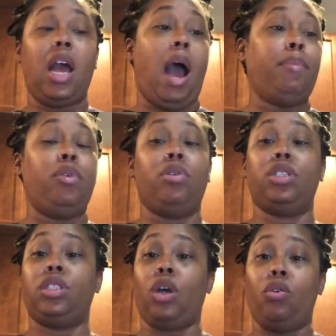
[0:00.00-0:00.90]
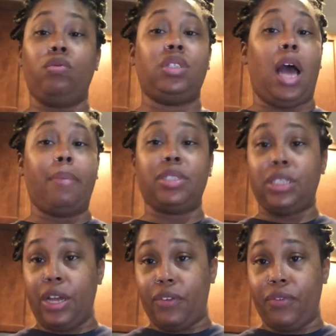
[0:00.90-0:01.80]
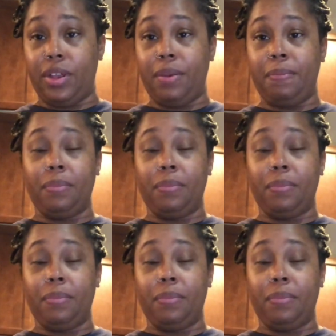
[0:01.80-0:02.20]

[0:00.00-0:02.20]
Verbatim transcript: I'm doing stove top stuffing.